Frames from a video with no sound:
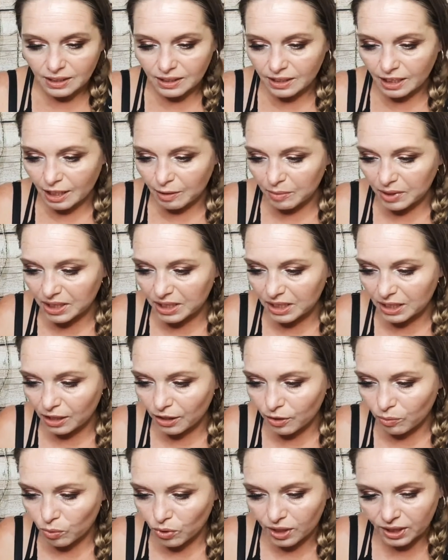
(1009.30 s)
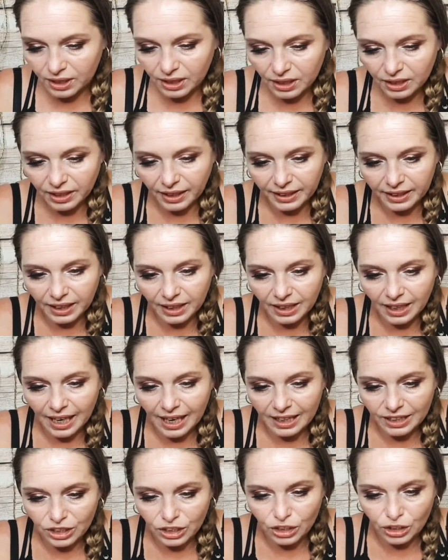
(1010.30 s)
same as the other one, like the
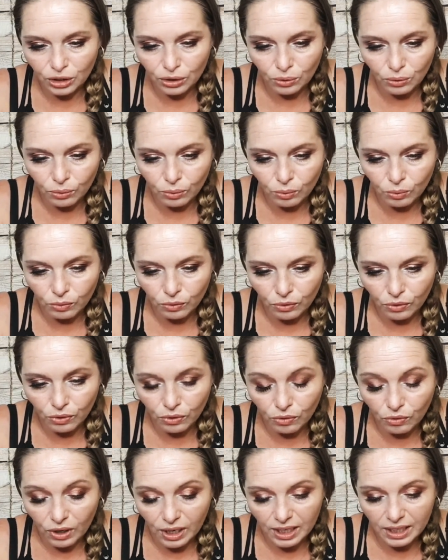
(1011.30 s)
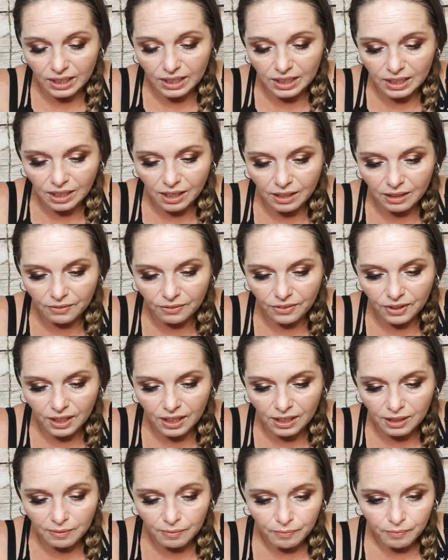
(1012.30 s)
last two threads kind of
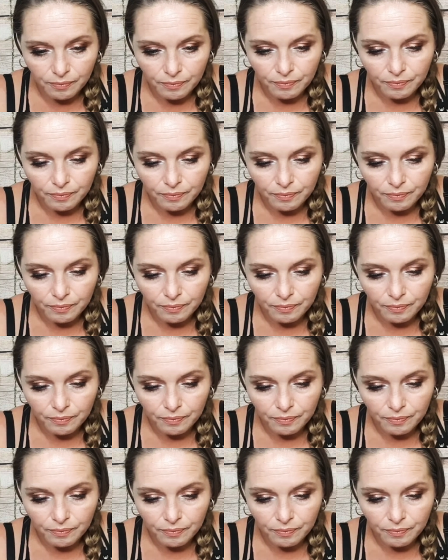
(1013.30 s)
thing.